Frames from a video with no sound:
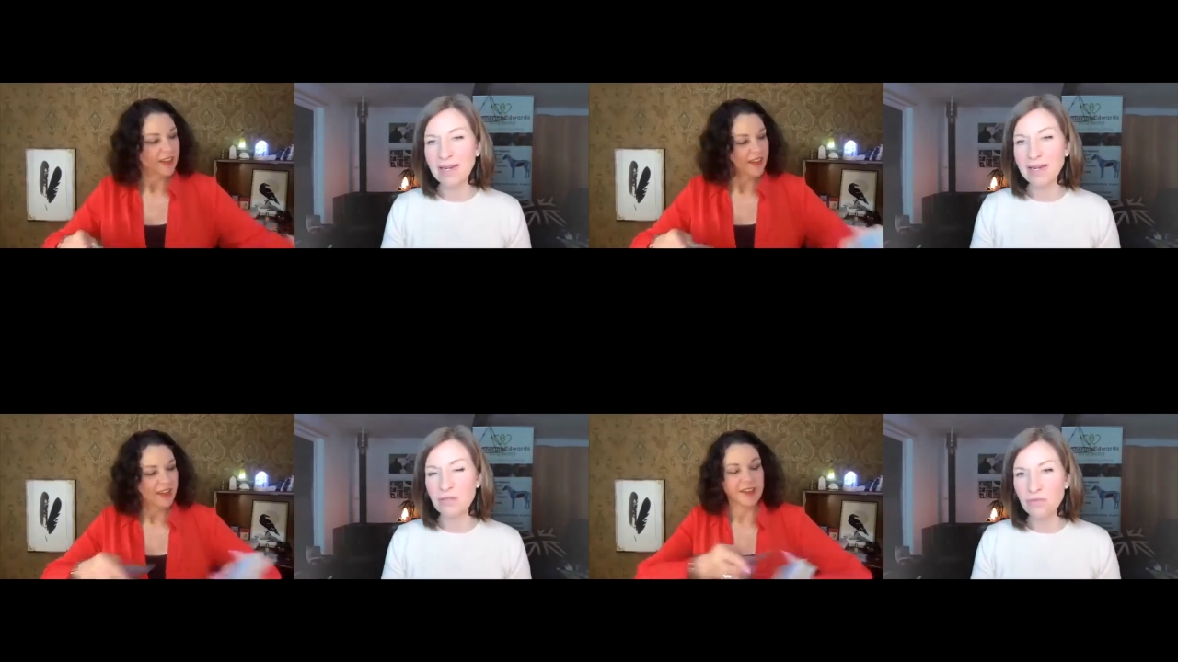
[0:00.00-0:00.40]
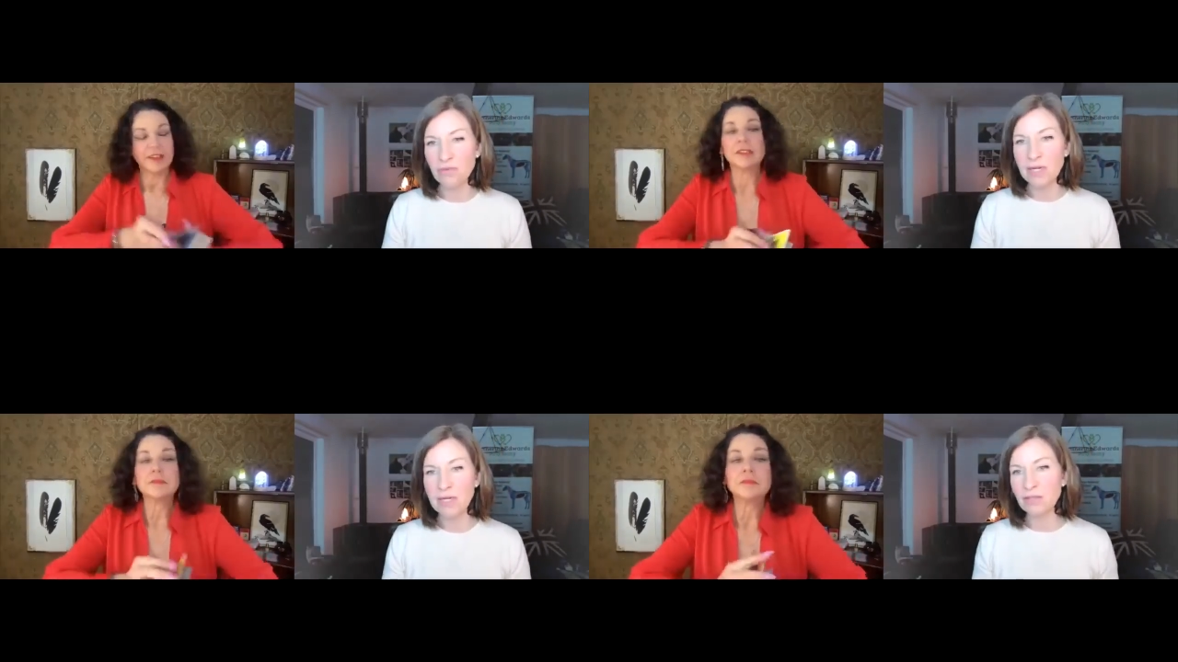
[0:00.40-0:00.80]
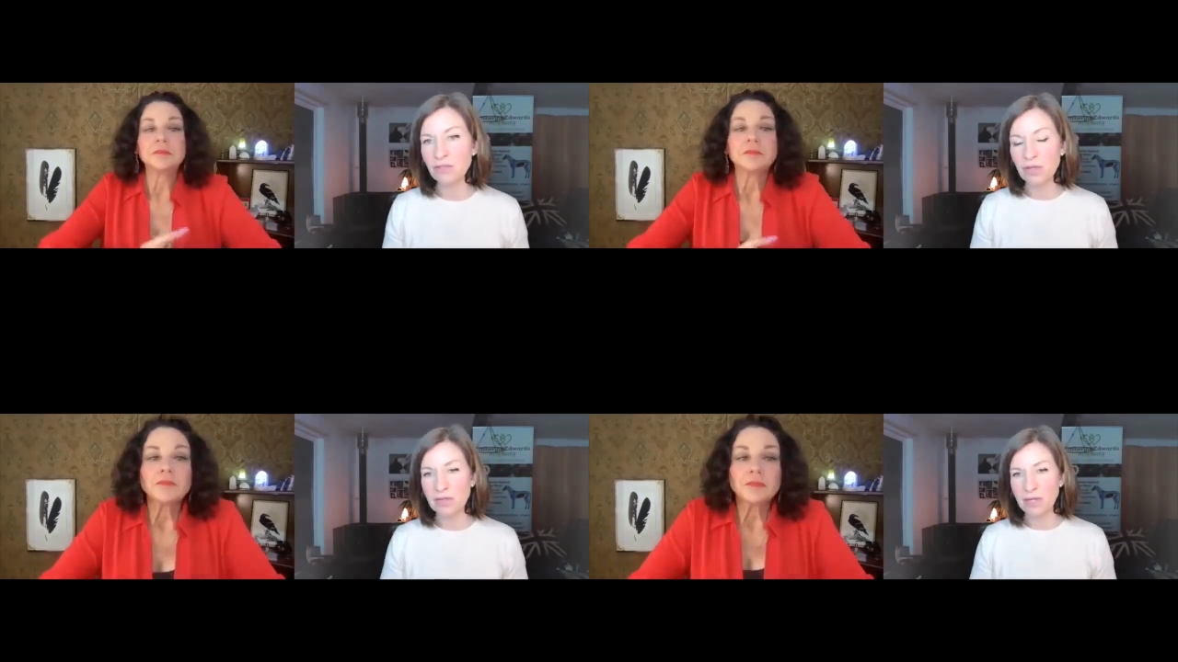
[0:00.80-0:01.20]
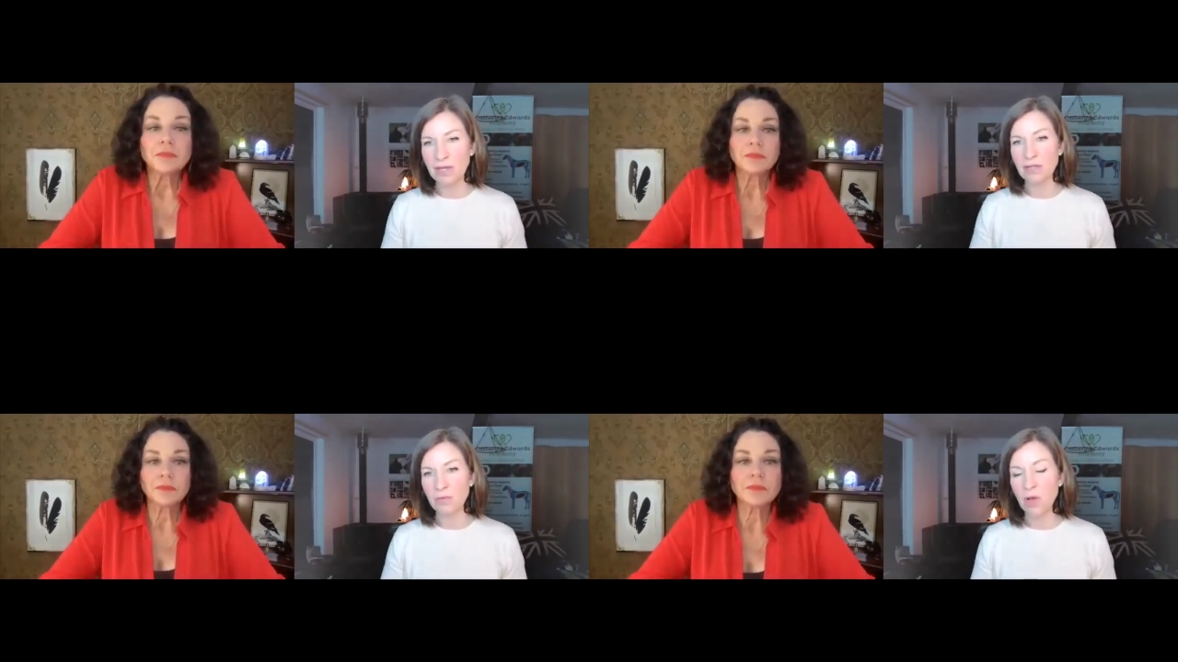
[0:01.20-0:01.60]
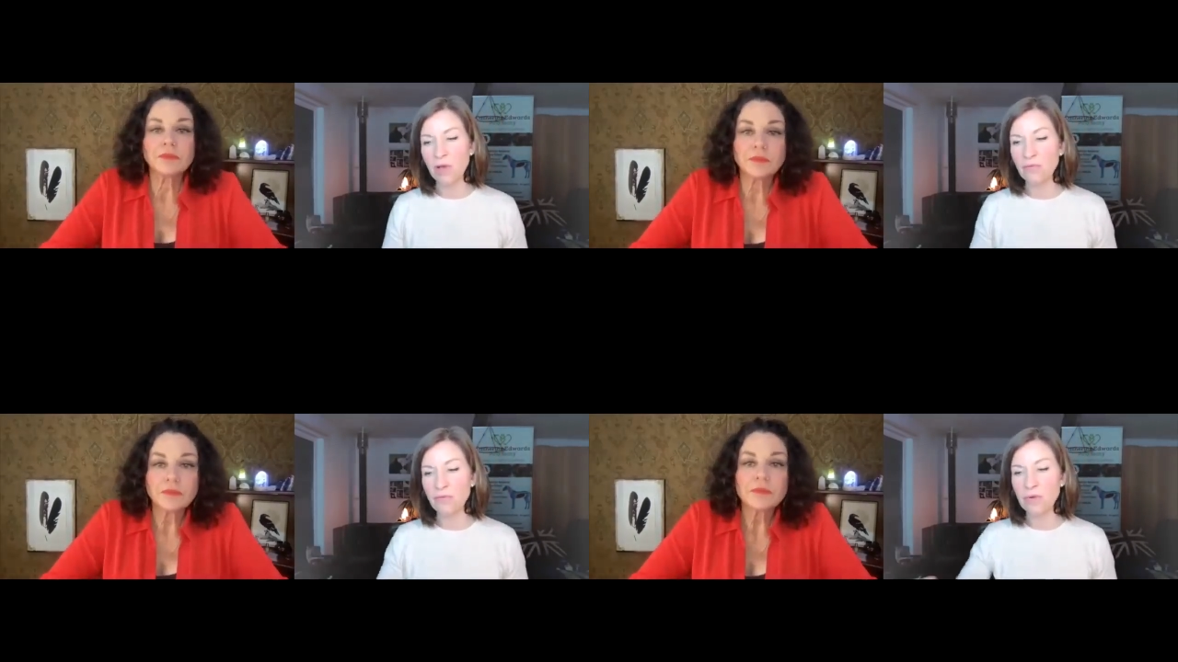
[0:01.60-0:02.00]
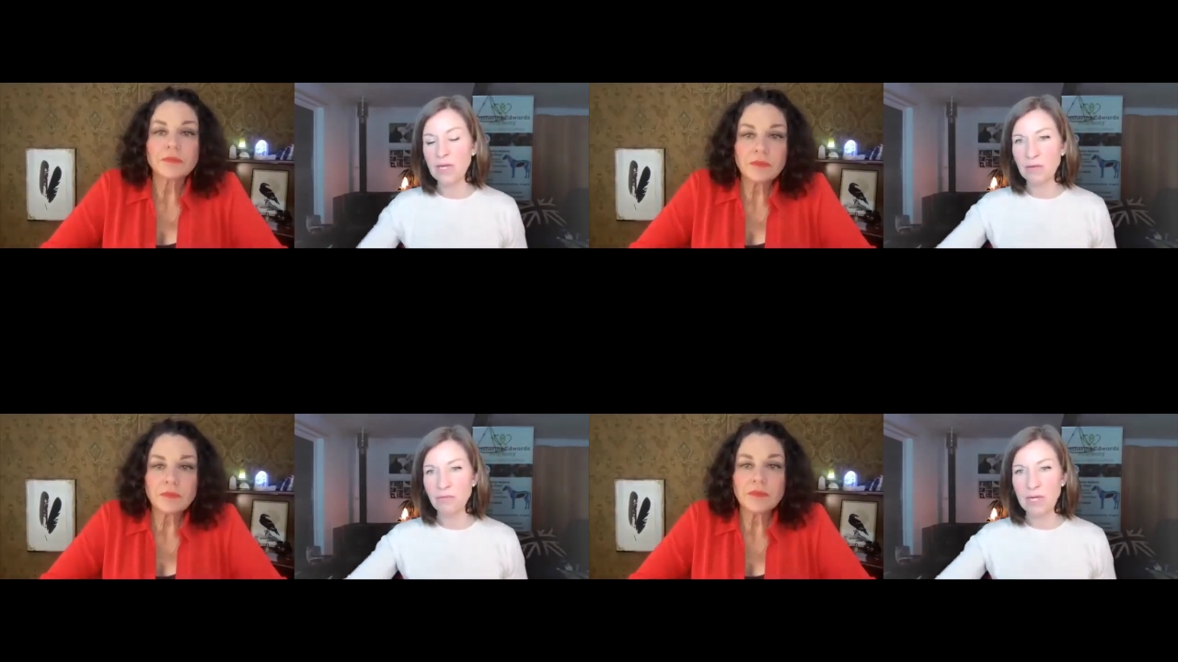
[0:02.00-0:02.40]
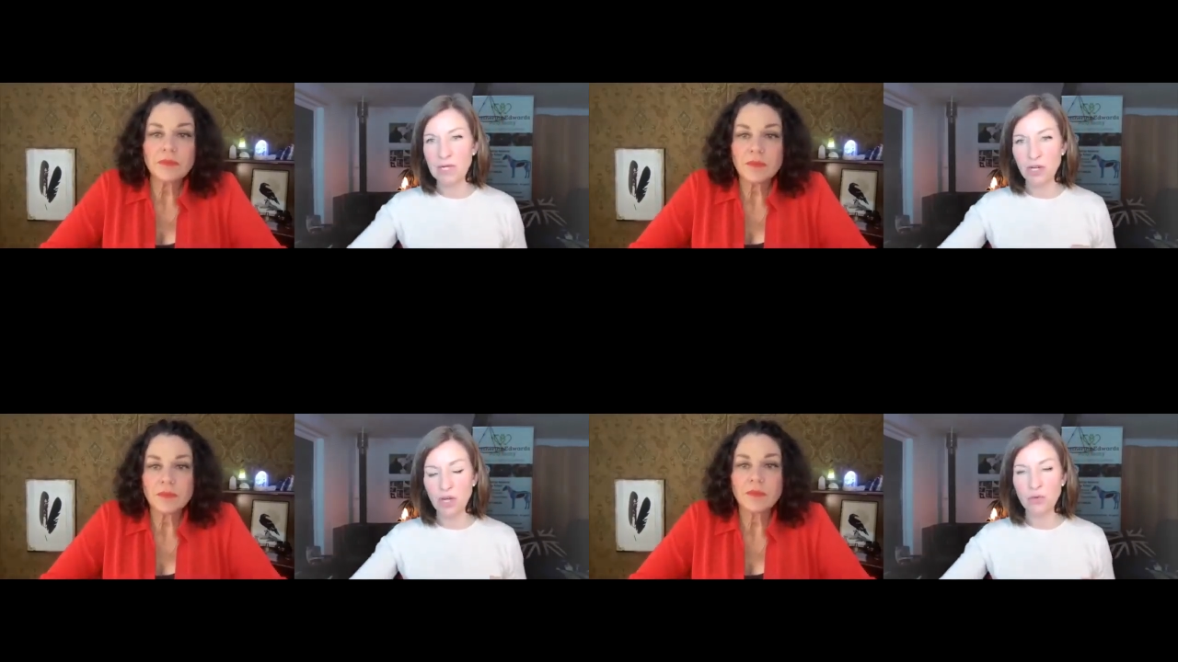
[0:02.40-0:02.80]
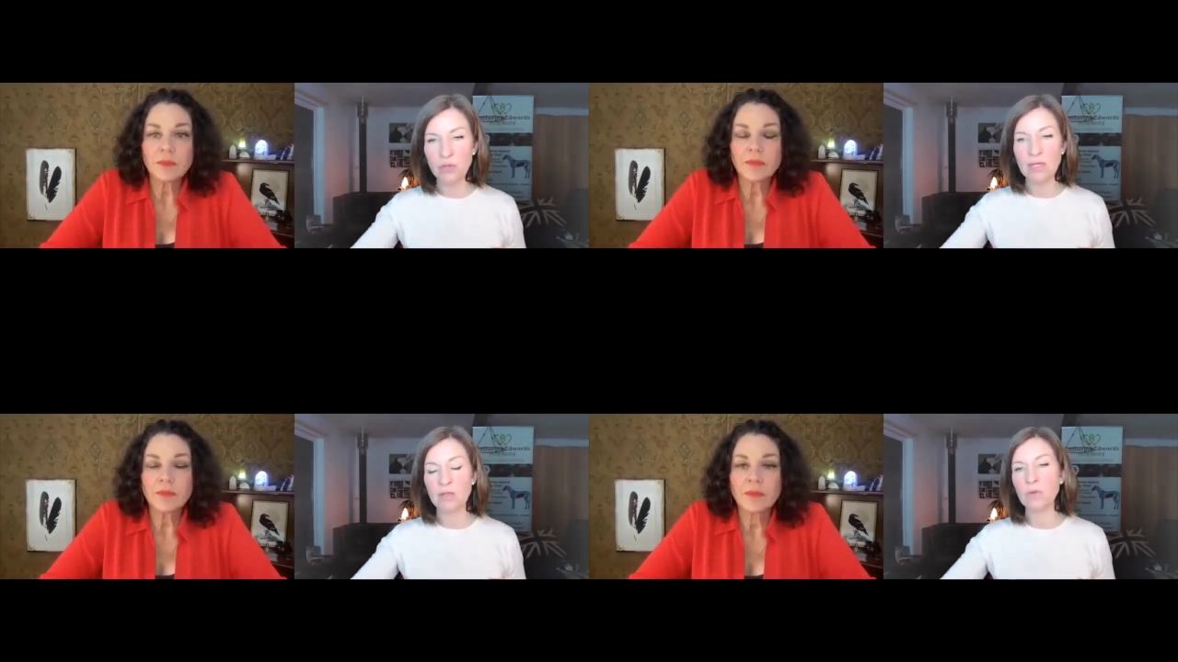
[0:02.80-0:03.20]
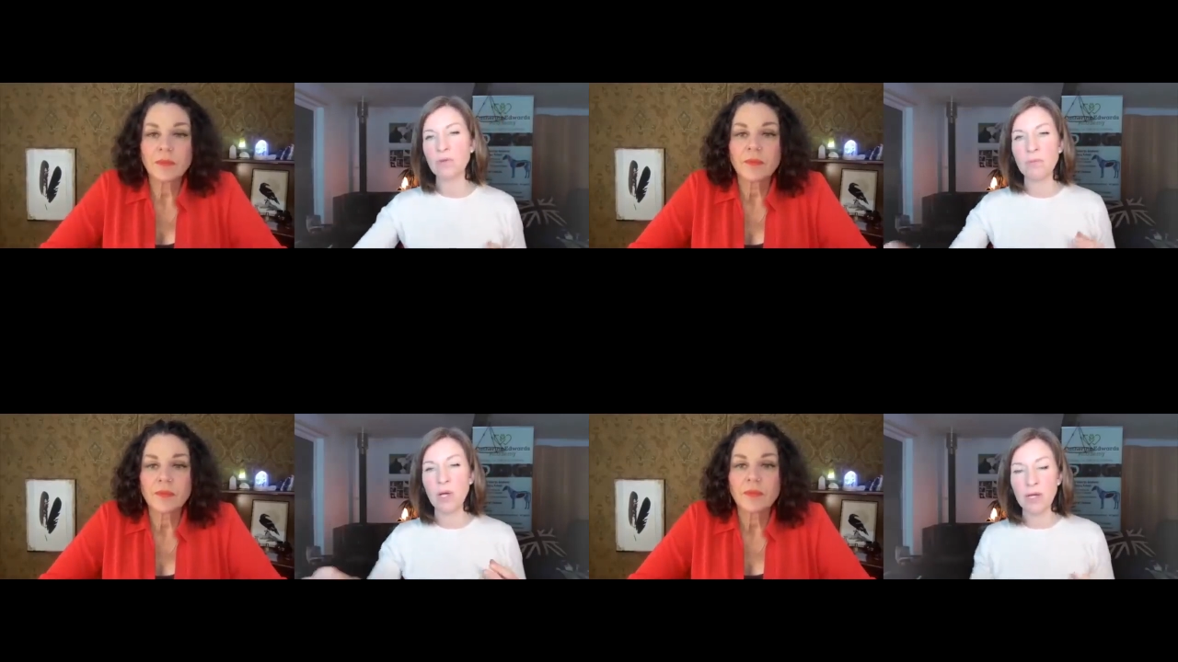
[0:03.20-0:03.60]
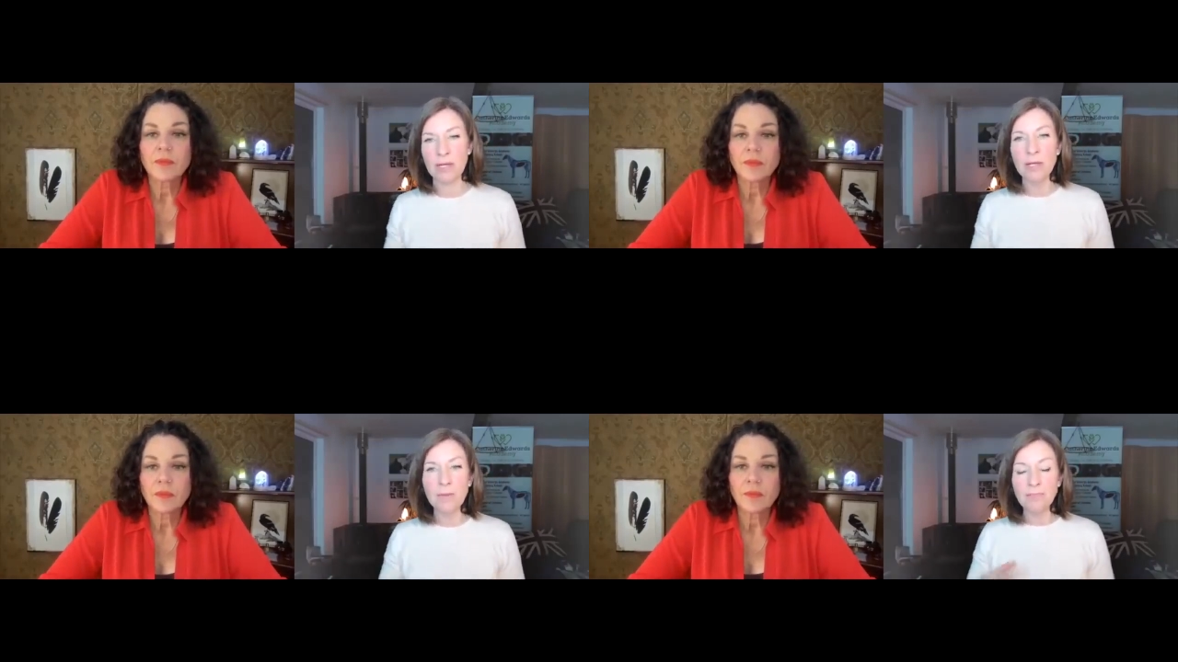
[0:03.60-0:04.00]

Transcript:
Speaker 1: And that's really interesting because what I've really, really noticed with my